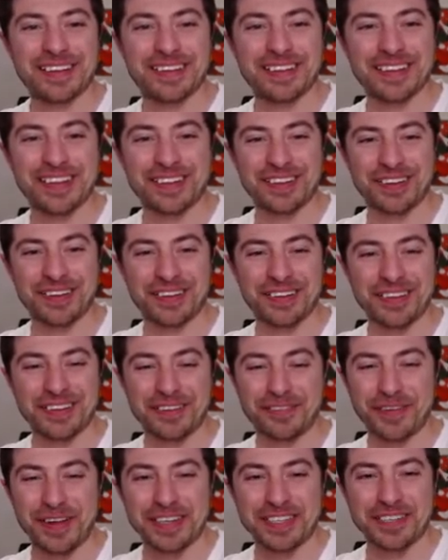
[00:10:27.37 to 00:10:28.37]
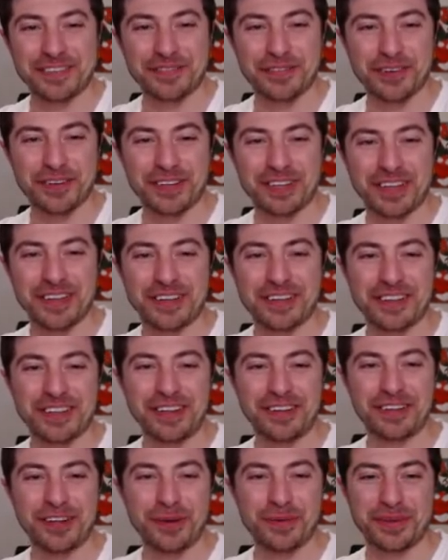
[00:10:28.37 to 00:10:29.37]
That's because it's fainting first.
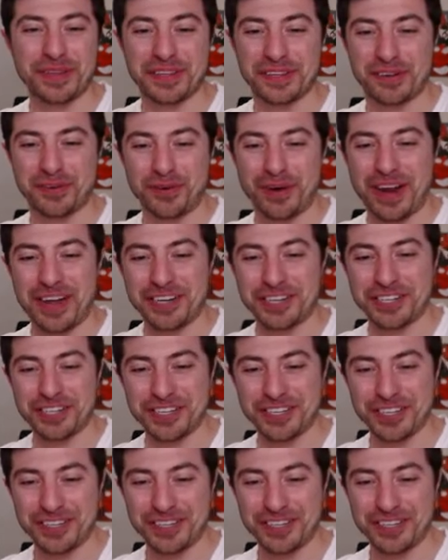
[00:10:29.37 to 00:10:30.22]
Let's go with Scratch.